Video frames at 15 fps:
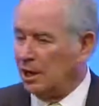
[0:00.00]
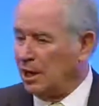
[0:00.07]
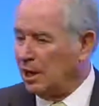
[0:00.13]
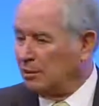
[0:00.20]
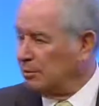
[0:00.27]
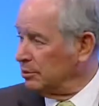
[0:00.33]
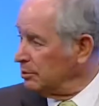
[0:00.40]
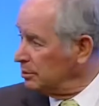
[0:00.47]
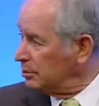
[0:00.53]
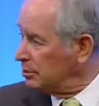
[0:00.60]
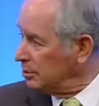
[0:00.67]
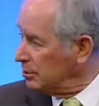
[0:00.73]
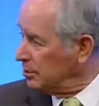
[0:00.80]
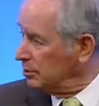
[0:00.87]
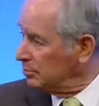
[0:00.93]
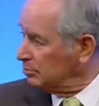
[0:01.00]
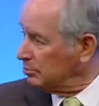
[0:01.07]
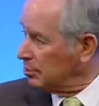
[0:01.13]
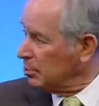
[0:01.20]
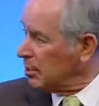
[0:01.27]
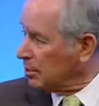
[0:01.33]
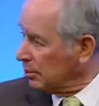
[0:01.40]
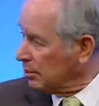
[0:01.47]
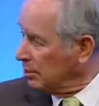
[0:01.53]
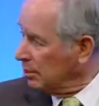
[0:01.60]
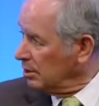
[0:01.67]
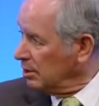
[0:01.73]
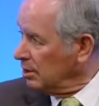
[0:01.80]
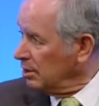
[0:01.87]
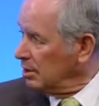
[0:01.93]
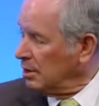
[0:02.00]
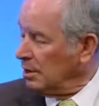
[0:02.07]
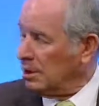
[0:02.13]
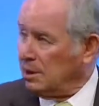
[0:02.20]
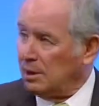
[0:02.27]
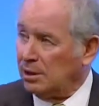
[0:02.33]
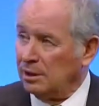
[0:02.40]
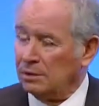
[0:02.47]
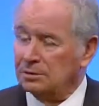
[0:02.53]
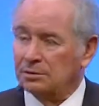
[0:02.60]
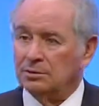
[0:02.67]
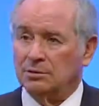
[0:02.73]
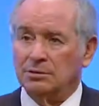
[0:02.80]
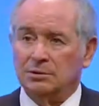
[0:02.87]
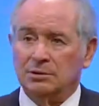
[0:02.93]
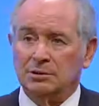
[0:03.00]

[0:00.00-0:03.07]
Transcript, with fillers: I was quicker. And